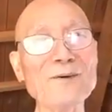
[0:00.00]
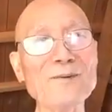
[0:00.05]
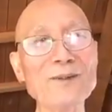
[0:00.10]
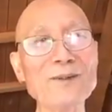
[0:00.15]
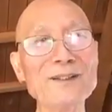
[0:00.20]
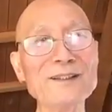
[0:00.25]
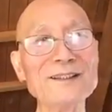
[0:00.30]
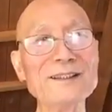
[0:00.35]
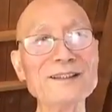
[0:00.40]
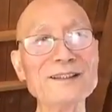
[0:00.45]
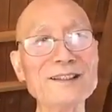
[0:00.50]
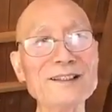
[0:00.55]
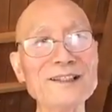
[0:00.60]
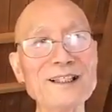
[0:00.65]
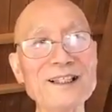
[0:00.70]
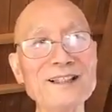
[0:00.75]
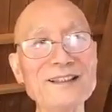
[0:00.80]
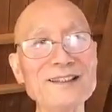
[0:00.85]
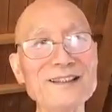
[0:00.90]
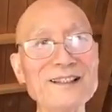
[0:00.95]
But
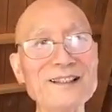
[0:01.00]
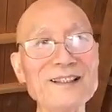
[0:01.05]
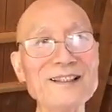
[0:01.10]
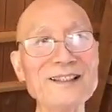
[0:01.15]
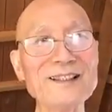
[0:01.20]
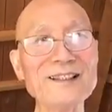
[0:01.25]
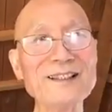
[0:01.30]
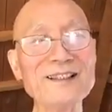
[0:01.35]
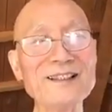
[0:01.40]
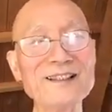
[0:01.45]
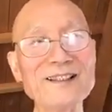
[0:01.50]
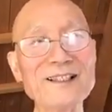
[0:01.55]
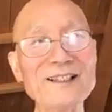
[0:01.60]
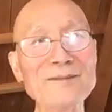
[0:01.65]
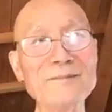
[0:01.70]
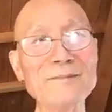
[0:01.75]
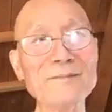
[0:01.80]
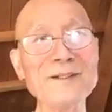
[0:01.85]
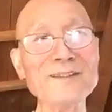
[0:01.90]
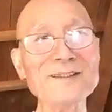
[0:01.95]
the
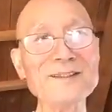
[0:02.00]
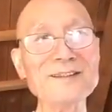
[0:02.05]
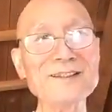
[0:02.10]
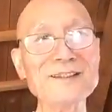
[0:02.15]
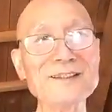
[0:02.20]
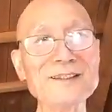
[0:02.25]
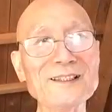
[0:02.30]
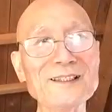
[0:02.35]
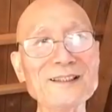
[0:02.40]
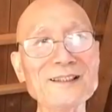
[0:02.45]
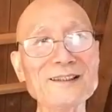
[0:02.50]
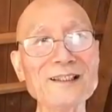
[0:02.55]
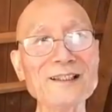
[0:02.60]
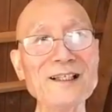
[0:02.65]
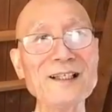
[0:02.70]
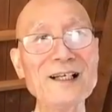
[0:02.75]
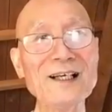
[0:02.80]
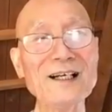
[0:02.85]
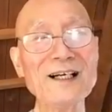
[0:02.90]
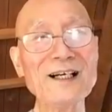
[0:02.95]
Zen Master, the
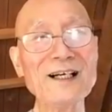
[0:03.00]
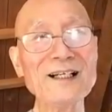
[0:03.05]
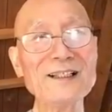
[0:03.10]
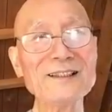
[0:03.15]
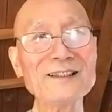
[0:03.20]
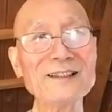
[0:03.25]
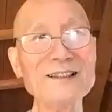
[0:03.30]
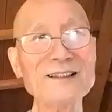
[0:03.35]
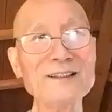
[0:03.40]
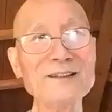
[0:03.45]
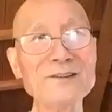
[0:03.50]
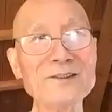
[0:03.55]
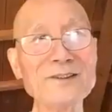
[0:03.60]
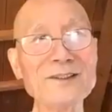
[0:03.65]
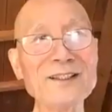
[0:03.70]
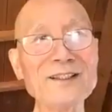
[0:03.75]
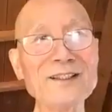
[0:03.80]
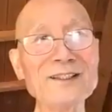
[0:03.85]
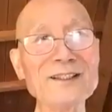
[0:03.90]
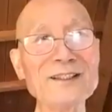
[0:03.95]

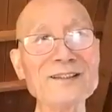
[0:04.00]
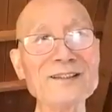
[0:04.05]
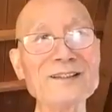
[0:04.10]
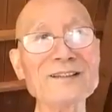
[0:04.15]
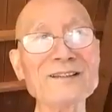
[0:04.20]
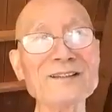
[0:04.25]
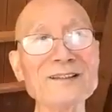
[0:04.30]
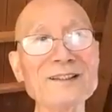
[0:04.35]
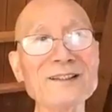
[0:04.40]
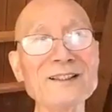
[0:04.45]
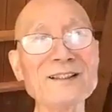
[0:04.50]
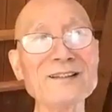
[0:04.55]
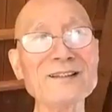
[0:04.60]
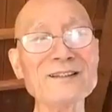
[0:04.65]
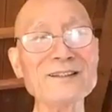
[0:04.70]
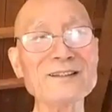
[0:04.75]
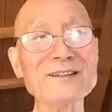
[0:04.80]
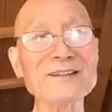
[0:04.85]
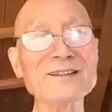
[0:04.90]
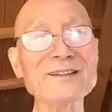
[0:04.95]
Dogen just to
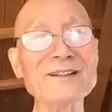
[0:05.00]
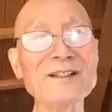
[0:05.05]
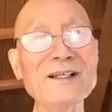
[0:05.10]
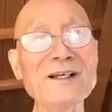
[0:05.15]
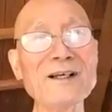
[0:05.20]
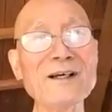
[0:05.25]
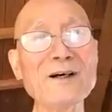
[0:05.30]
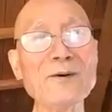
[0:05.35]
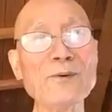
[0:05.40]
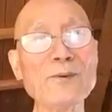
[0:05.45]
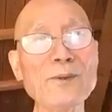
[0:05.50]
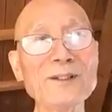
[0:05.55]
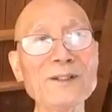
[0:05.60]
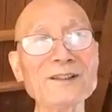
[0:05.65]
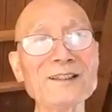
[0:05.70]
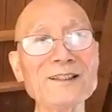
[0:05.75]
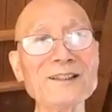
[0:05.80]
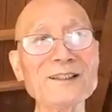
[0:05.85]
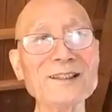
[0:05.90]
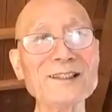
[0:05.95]
teach us what
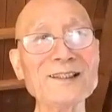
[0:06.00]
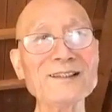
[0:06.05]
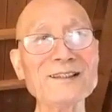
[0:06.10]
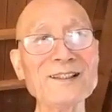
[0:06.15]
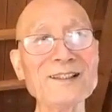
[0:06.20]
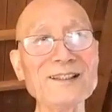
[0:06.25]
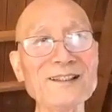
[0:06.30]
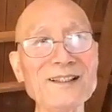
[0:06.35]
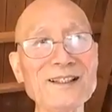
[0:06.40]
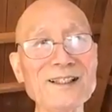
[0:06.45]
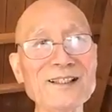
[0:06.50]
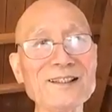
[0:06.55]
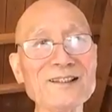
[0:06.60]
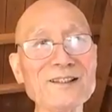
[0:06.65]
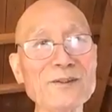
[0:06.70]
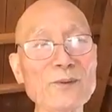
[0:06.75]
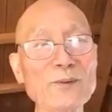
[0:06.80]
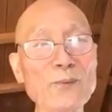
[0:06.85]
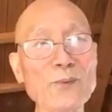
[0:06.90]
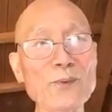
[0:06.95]
the Zen is,
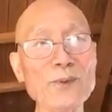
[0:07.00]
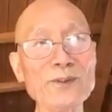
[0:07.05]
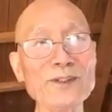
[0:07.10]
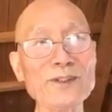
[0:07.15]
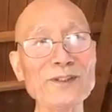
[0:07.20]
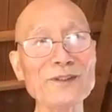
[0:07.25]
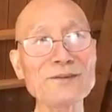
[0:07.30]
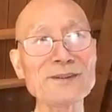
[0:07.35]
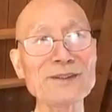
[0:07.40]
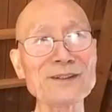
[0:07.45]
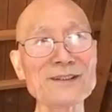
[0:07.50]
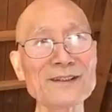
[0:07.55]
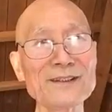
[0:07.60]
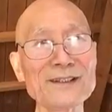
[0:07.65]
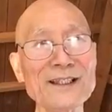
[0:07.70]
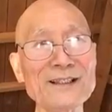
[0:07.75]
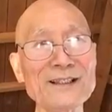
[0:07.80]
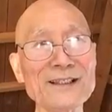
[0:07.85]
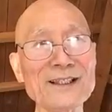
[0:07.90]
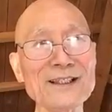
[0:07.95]
whatever
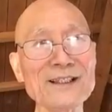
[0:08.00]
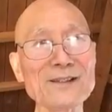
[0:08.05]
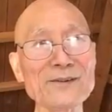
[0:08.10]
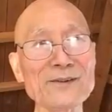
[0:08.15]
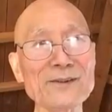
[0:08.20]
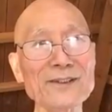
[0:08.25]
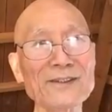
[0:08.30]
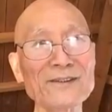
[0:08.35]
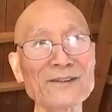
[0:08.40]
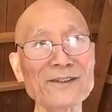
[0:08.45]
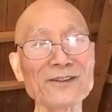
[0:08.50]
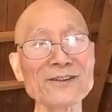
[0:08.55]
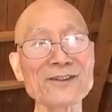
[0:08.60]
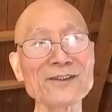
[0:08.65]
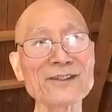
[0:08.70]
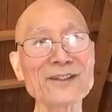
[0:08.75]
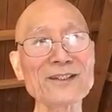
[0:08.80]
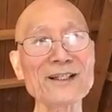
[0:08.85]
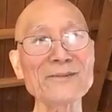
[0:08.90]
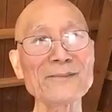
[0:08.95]
thinking or
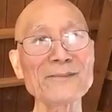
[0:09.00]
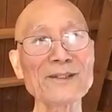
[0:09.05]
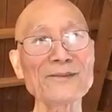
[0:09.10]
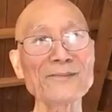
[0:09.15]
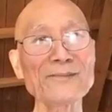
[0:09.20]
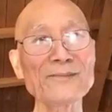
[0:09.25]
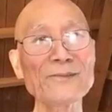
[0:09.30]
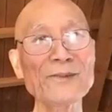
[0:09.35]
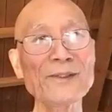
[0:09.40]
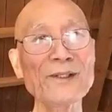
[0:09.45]
thought come out